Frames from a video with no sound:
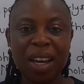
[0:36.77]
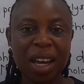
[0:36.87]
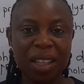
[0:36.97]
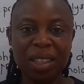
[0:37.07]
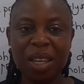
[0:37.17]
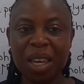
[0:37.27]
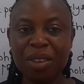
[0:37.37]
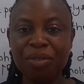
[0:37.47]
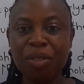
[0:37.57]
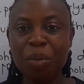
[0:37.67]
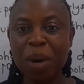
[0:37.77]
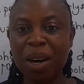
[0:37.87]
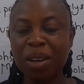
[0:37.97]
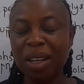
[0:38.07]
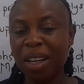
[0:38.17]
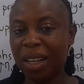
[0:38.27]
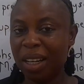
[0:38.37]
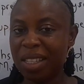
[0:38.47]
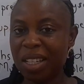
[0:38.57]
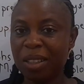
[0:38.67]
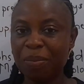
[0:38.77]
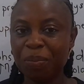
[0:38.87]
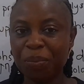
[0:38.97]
and the informal letter.